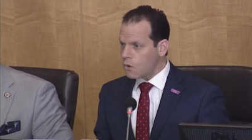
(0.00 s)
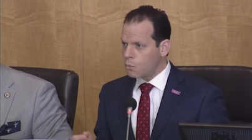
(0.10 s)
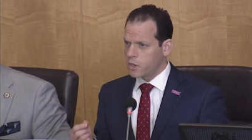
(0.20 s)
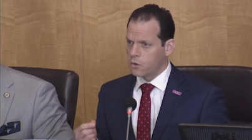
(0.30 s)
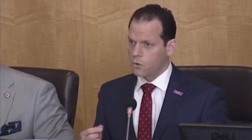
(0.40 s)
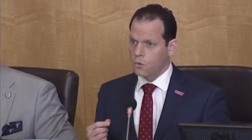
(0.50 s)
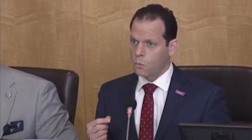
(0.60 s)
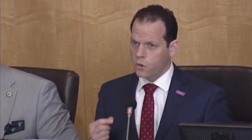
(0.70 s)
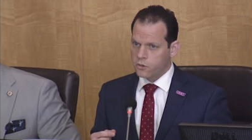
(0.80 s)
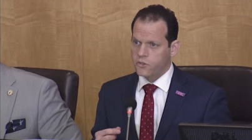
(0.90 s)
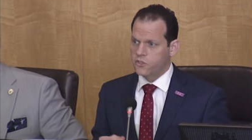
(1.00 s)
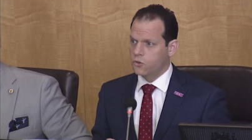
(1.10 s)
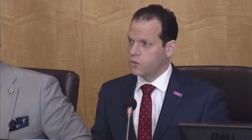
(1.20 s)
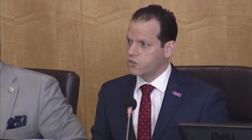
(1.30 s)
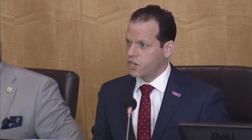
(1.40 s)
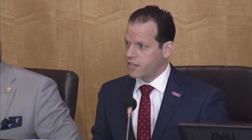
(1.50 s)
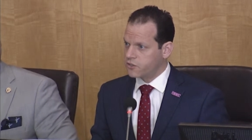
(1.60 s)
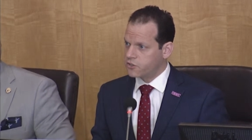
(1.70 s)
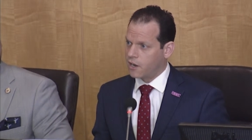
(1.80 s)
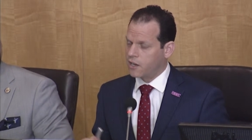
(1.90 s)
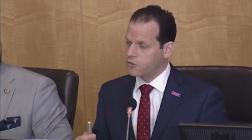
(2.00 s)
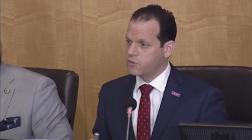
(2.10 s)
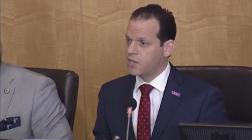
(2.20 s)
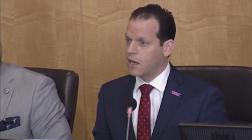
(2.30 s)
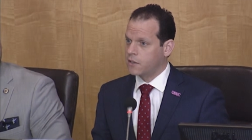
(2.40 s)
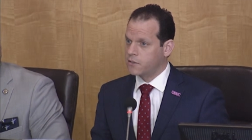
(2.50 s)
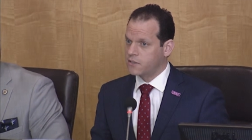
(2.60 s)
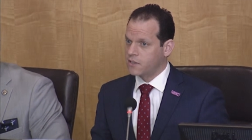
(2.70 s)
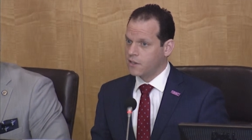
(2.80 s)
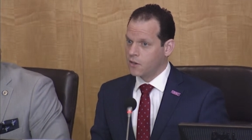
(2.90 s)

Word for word: When a worker is shortchanged $100